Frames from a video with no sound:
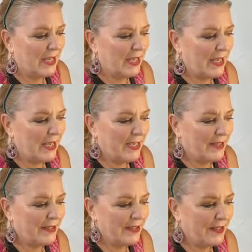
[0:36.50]

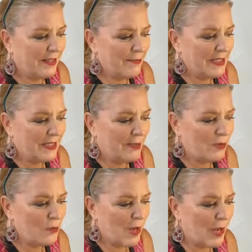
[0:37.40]
And let me tell
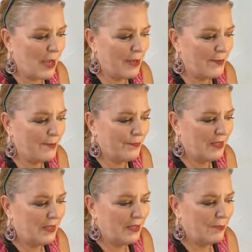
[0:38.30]
you why.
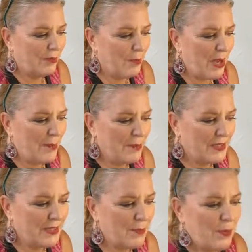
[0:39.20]
I'll pop
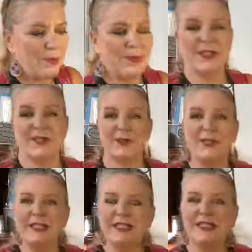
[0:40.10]
this up on my
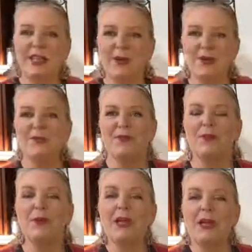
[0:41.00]
screen. So if
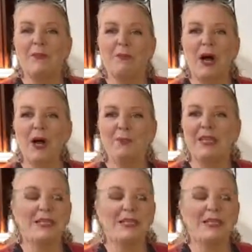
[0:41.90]
you pop